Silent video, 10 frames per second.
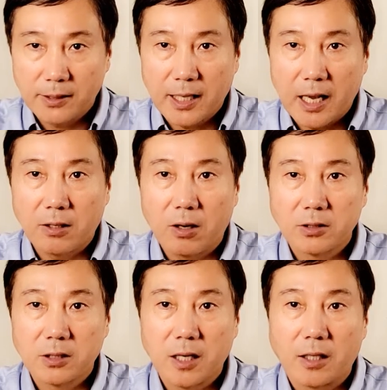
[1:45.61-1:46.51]
can cause
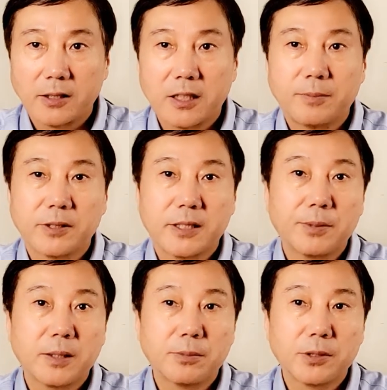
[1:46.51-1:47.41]
long-term
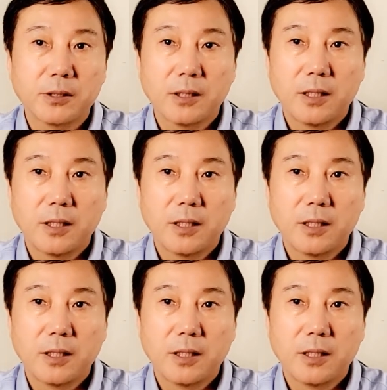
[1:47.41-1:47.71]
symptoms,